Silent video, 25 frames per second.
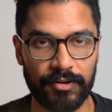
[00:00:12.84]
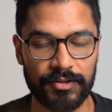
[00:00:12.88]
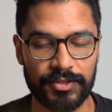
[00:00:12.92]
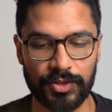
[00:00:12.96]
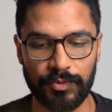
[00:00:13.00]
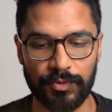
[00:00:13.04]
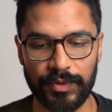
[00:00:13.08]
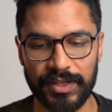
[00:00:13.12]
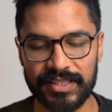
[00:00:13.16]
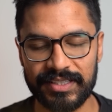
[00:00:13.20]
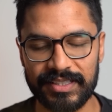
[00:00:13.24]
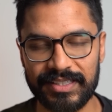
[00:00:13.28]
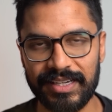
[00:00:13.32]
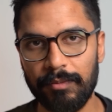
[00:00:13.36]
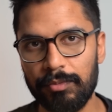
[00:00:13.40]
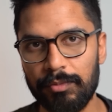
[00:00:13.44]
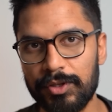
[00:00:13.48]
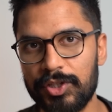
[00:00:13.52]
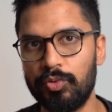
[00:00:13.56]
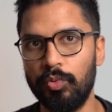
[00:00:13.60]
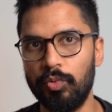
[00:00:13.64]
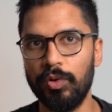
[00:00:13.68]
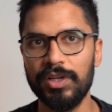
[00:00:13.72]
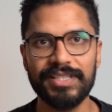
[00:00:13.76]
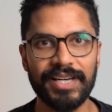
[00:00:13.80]
So we
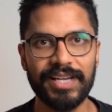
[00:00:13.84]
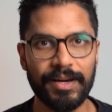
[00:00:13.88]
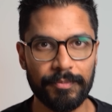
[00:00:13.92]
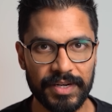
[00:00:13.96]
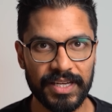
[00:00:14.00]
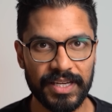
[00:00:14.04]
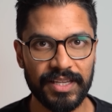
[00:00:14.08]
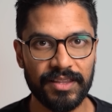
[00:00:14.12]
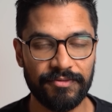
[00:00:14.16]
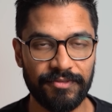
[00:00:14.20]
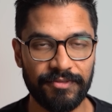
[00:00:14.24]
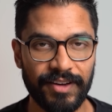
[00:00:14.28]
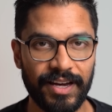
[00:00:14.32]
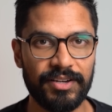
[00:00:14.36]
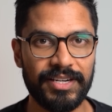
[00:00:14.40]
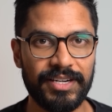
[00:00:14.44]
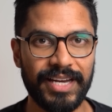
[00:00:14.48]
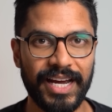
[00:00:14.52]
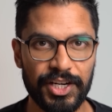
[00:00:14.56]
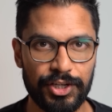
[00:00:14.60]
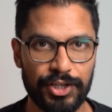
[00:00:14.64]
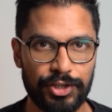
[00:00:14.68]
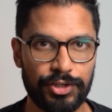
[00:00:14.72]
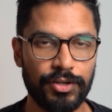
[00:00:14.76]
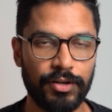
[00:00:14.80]
establish what's happening in the
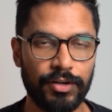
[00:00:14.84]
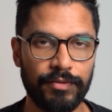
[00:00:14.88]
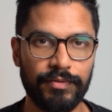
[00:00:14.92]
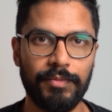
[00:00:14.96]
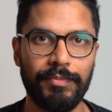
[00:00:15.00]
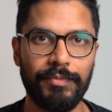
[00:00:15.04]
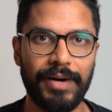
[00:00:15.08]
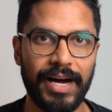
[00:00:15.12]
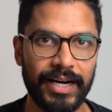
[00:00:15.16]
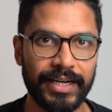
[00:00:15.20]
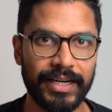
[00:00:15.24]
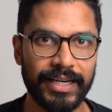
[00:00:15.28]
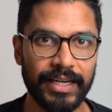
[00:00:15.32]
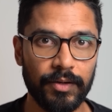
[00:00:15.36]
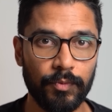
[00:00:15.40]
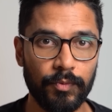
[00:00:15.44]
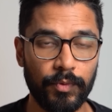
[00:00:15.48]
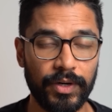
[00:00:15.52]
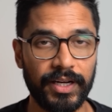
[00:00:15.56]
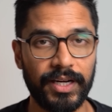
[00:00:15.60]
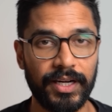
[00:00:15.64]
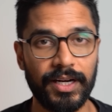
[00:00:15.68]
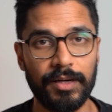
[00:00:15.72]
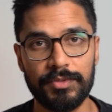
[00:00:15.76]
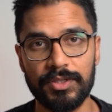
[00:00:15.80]
foundation of the market when
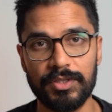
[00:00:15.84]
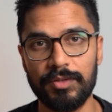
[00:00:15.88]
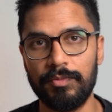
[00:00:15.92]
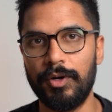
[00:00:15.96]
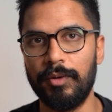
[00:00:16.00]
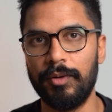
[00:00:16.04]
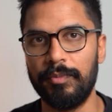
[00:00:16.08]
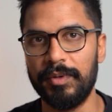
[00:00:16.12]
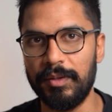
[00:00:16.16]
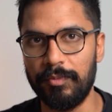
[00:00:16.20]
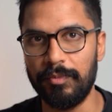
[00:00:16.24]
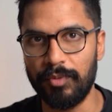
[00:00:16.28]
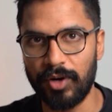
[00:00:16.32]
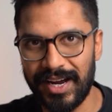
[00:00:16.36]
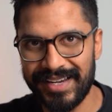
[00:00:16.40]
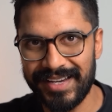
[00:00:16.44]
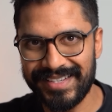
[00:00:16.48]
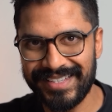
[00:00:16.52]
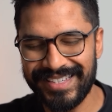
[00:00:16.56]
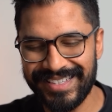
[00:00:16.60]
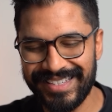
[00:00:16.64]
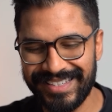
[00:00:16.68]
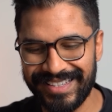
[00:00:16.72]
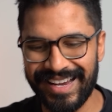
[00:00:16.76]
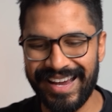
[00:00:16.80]
it comes to property
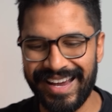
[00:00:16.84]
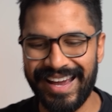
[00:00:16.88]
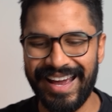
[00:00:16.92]
prices.